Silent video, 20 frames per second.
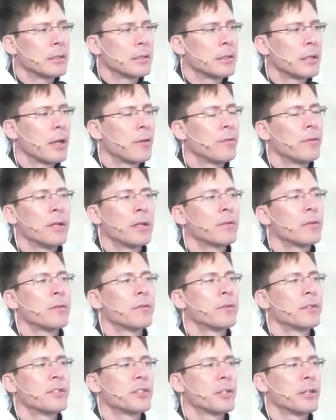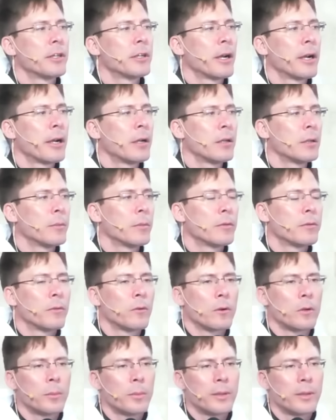I've never visited Ireland before,